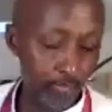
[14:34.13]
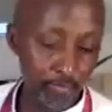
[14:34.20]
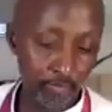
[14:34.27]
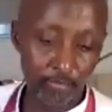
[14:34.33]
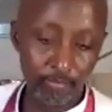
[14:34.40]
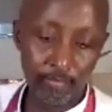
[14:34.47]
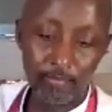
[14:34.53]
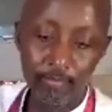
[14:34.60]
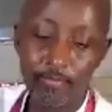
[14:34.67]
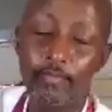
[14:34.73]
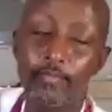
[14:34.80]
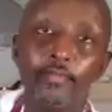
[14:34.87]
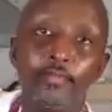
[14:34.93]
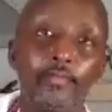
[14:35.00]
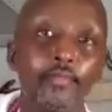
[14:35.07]
shameless
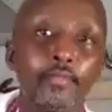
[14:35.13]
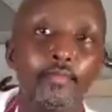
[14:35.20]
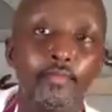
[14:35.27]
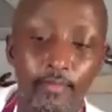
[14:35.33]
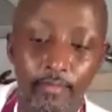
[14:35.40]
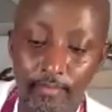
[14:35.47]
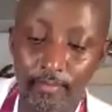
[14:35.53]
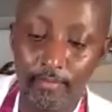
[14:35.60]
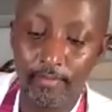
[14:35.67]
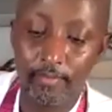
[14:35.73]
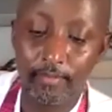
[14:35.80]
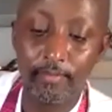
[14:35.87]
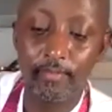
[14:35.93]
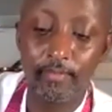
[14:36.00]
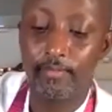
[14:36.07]
plug
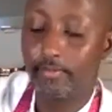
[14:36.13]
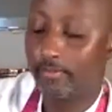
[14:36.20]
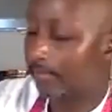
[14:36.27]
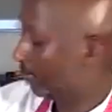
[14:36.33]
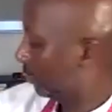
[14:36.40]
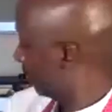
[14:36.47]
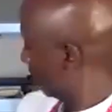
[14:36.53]
uh, because I